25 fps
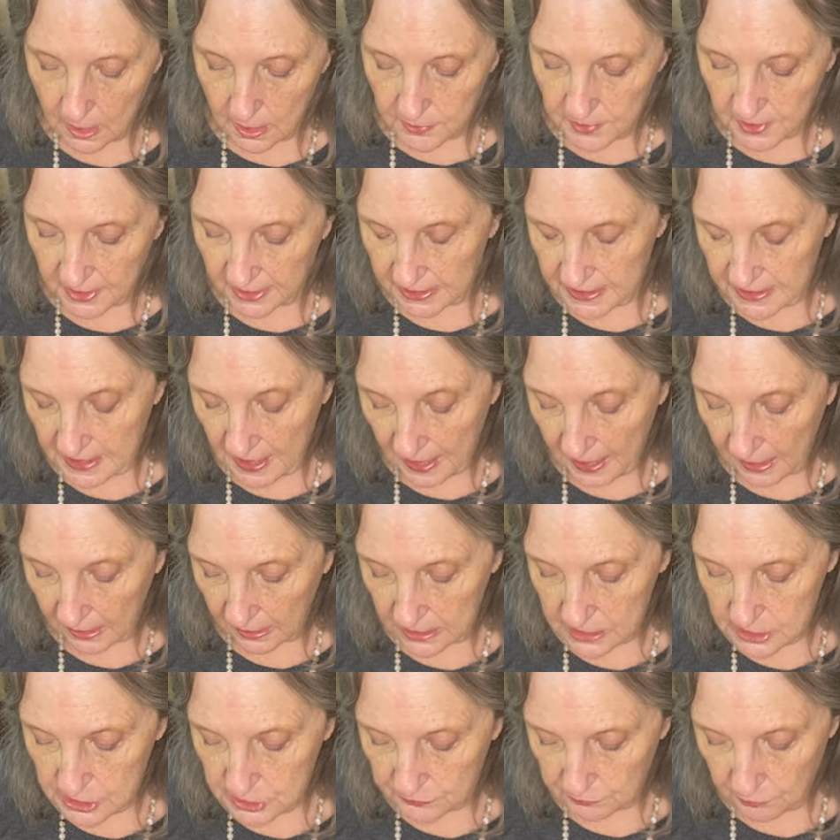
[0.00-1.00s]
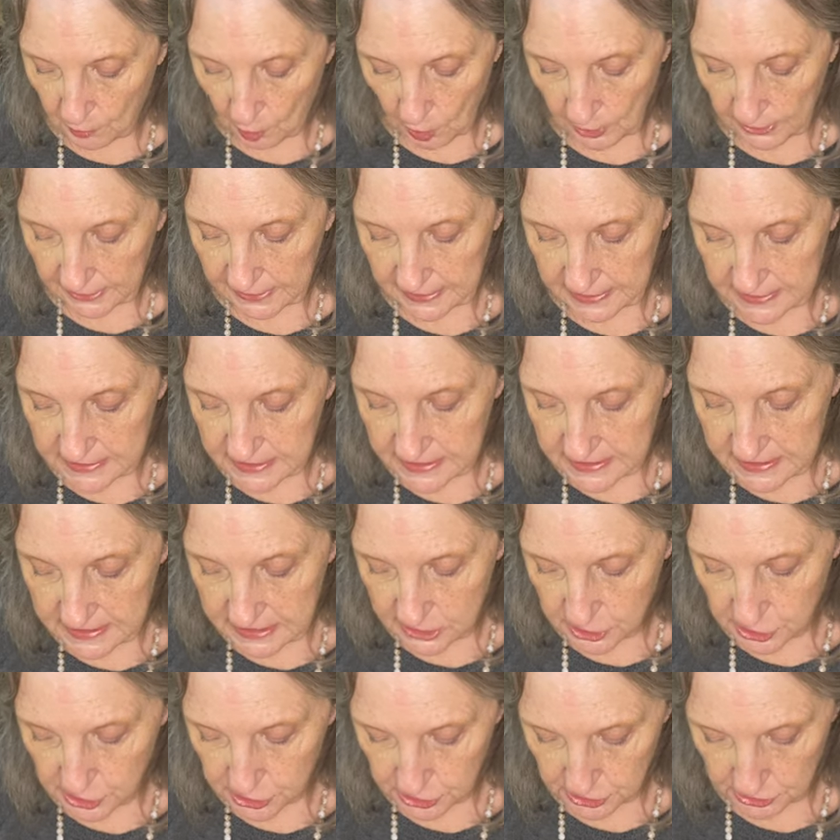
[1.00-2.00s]
The canal has fallen into
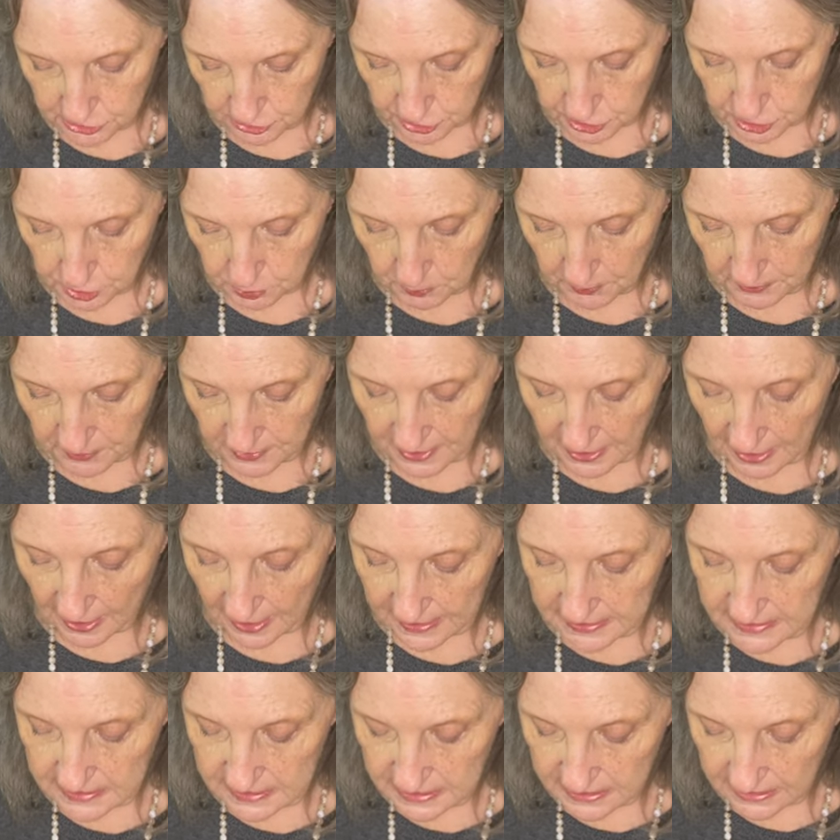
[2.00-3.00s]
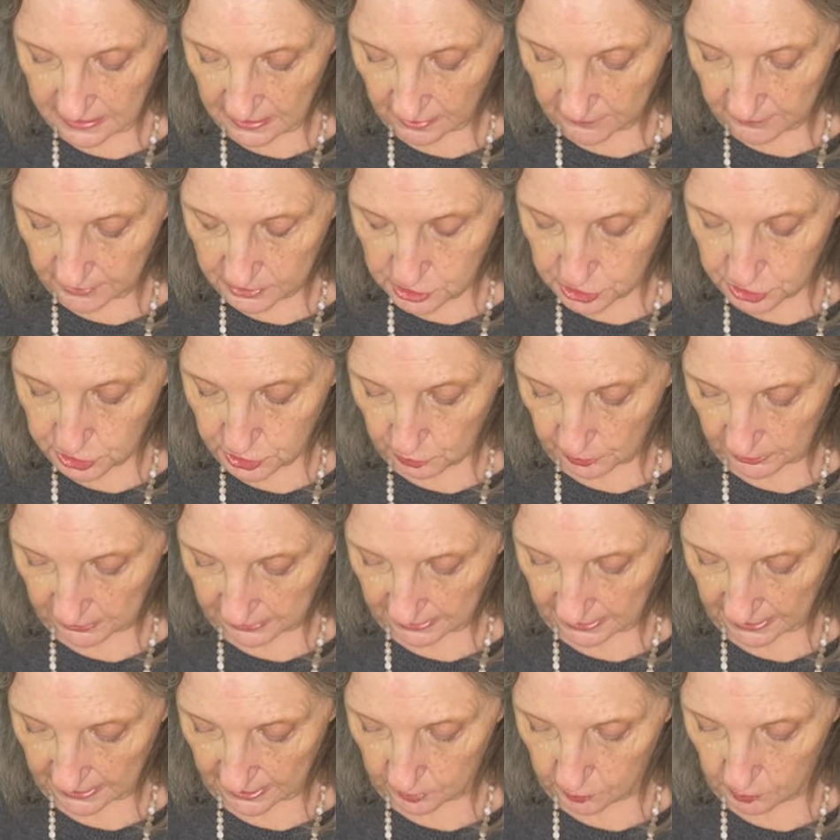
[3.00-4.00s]
disuse, but the idea of a
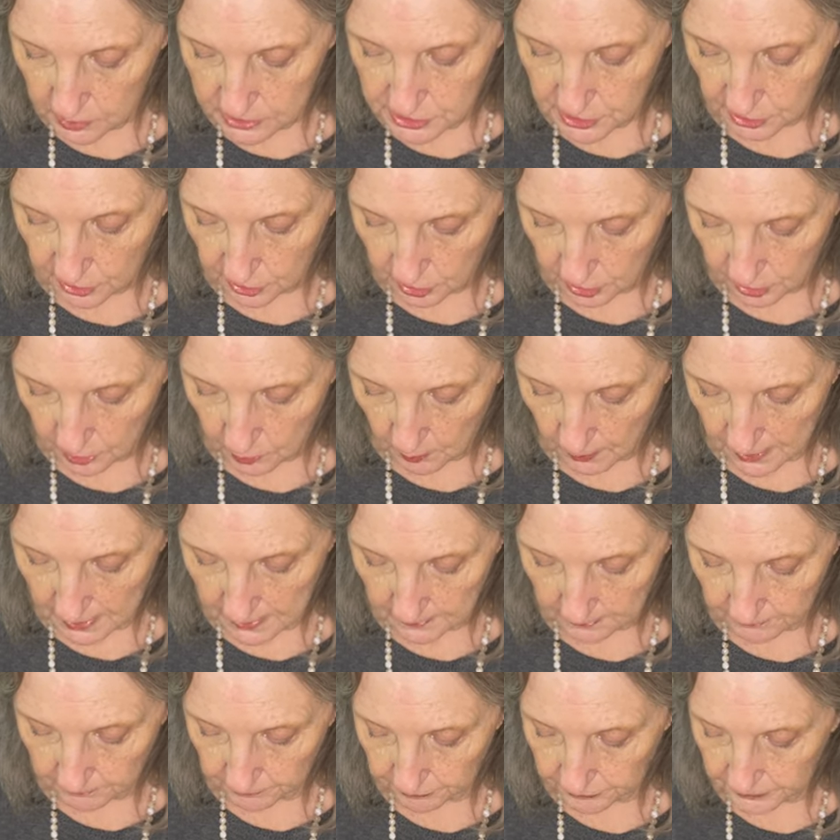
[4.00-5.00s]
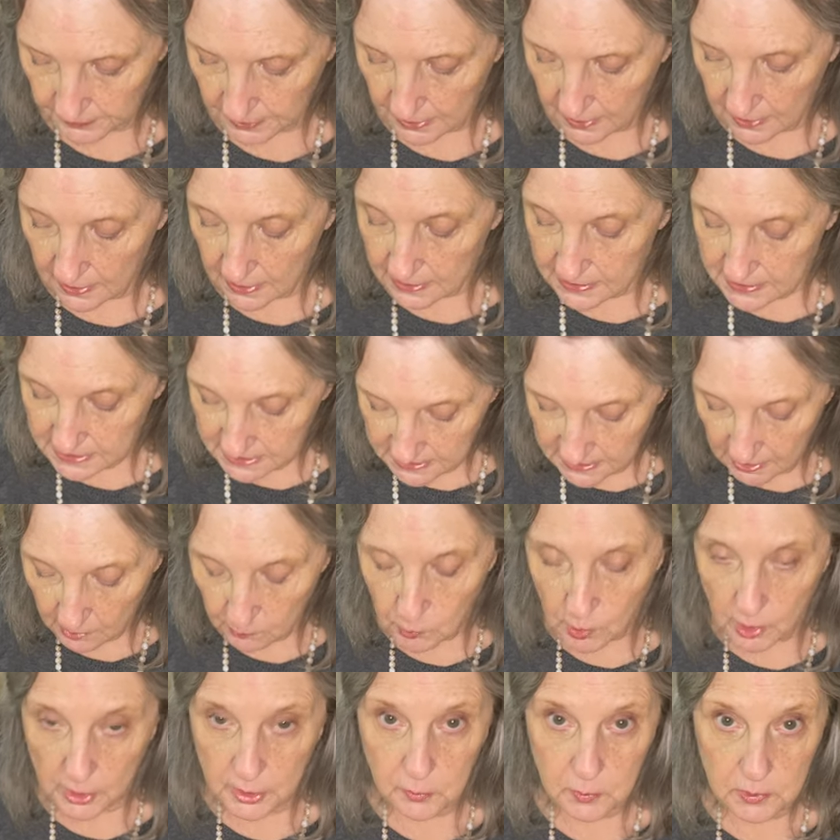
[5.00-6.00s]
shortcut was a good one.
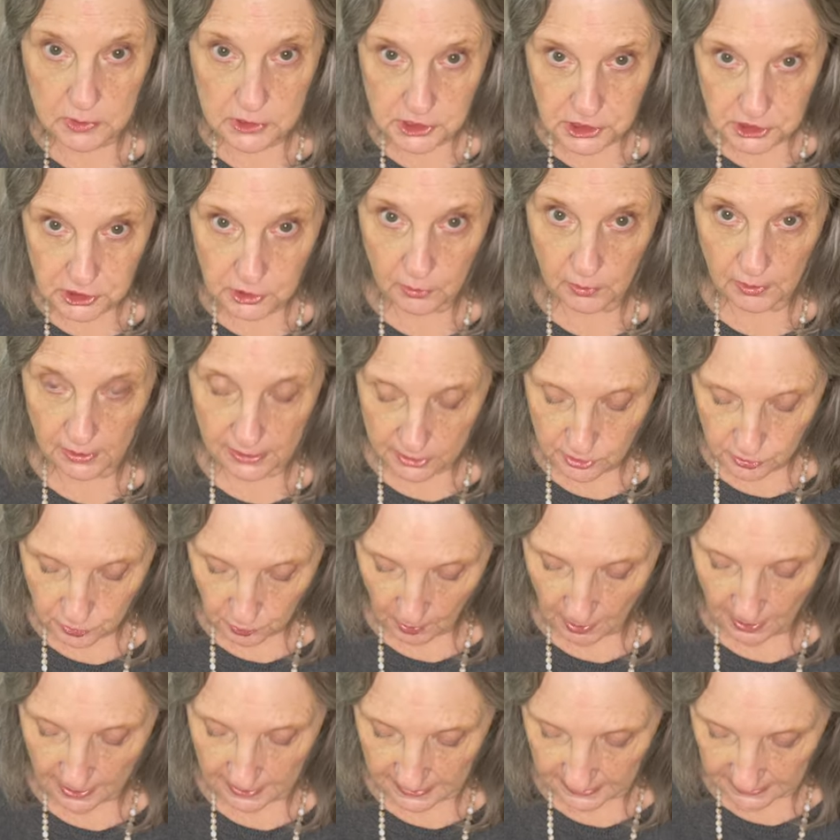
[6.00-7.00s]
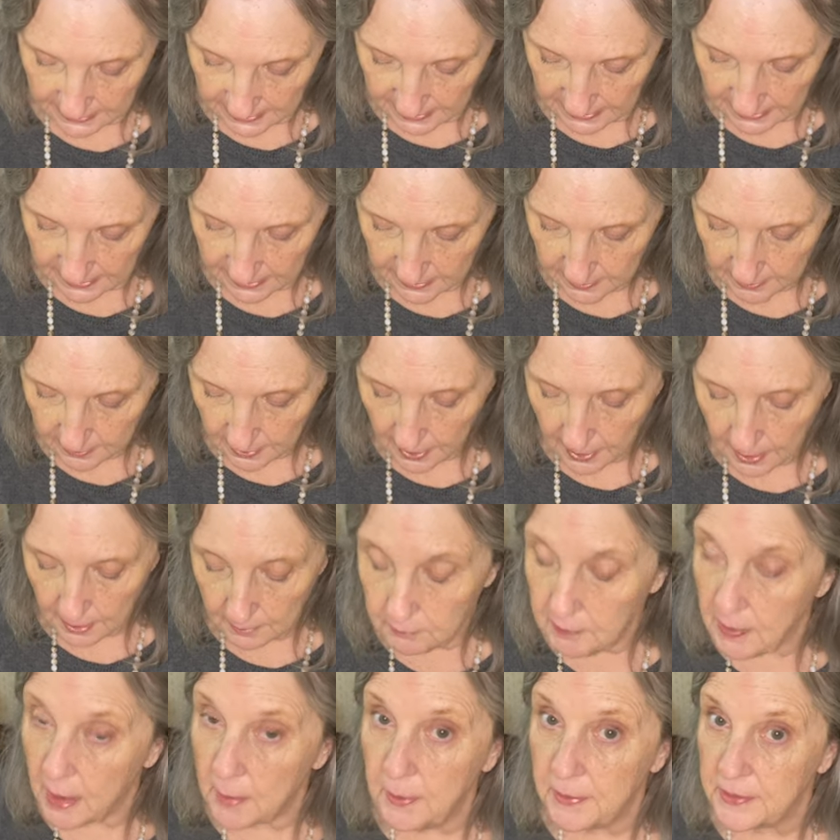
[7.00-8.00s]
Someone will surely try it again.
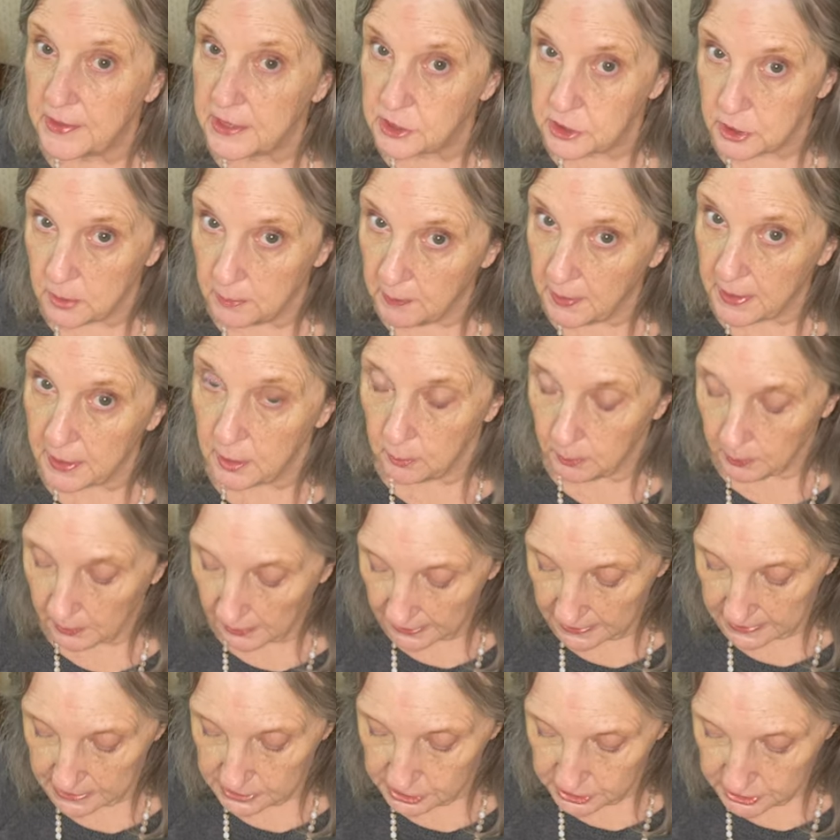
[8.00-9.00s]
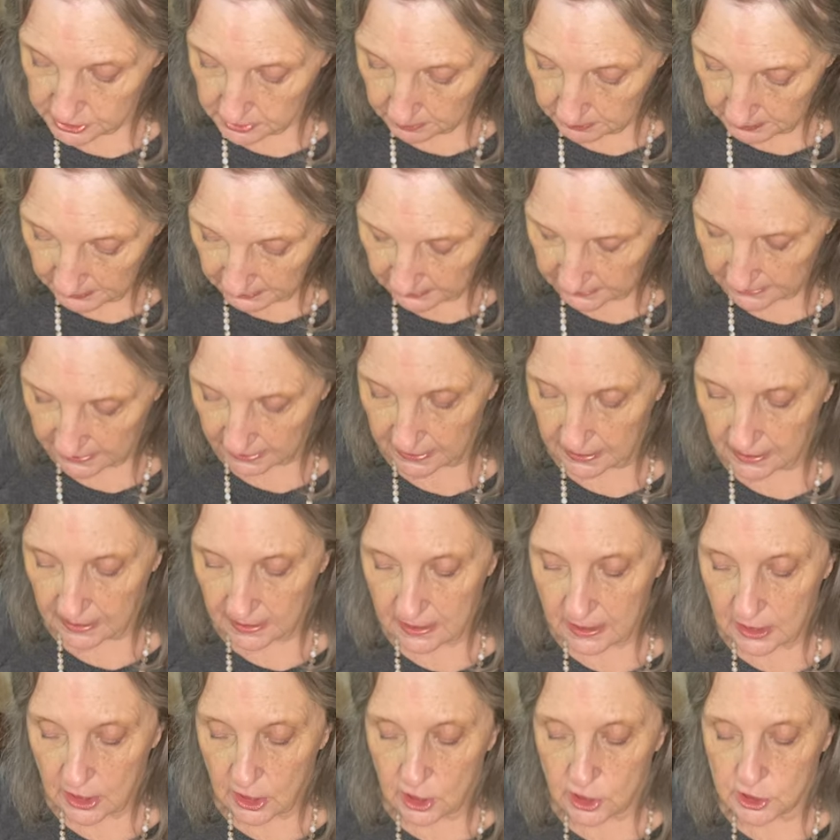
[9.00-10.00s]
Maybe there's a better place to build it.
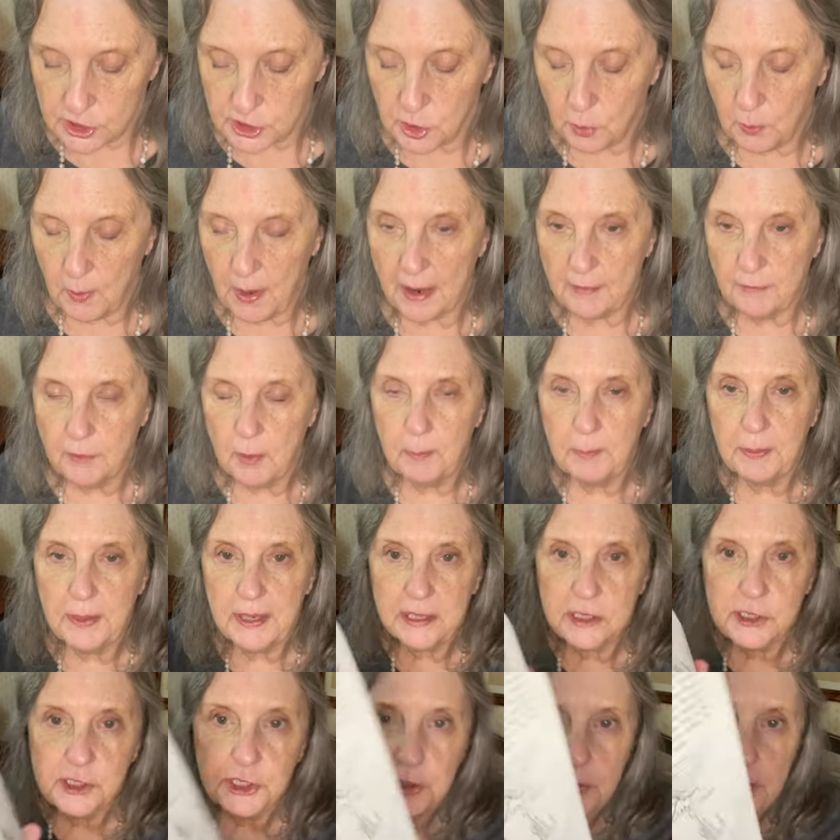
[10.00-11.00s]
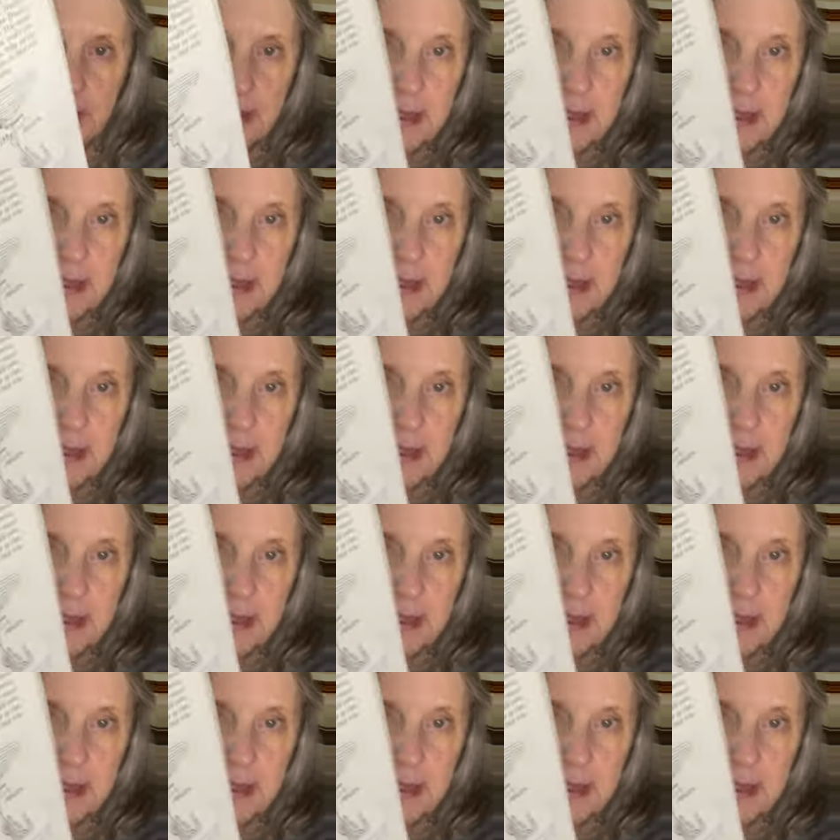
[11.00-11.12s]
So we have a picture